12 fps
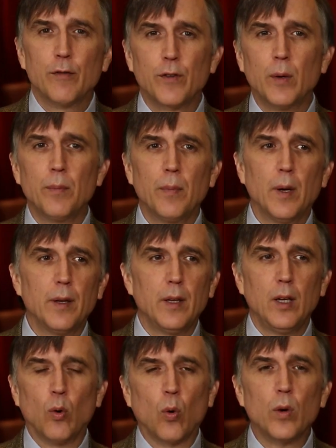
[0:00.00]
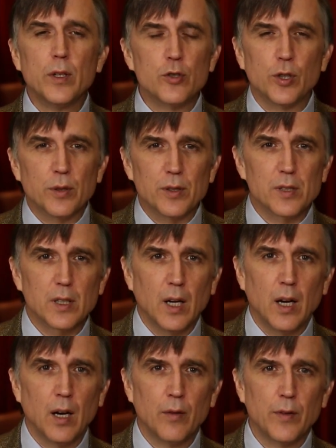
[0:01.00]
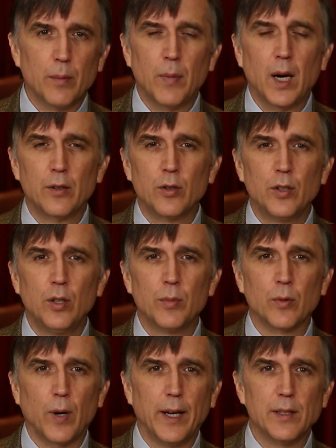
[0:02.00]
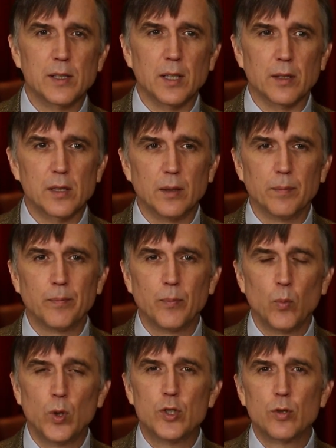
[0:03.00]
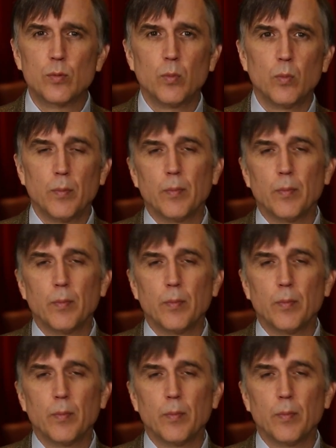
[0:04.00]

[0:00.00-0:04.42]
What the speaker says: from the origins of the modern human rights system, which,